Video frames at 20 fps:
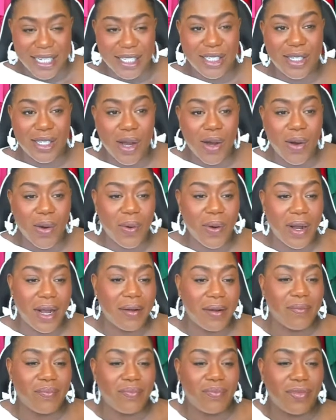so
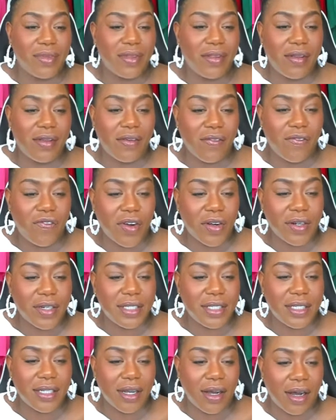
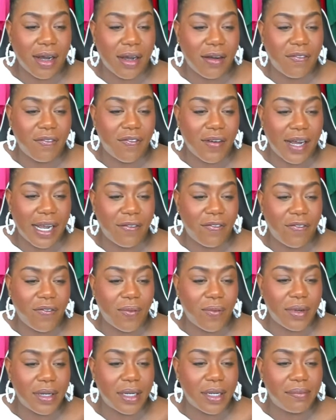first off,
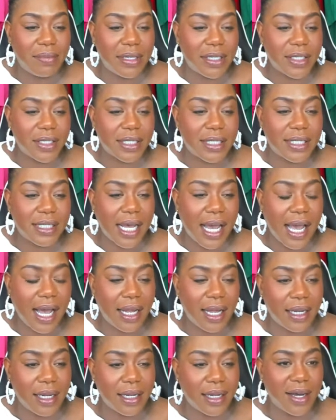let me just say
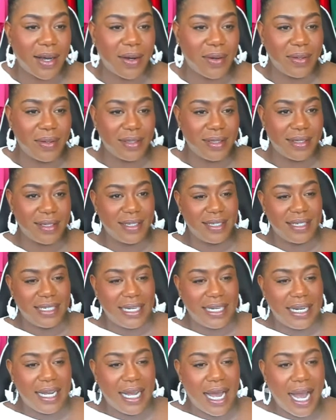hello.
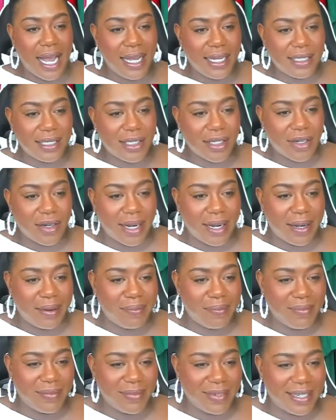Hi
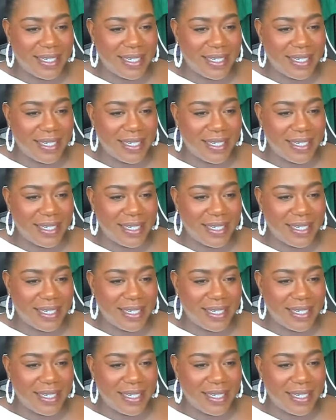Instagram.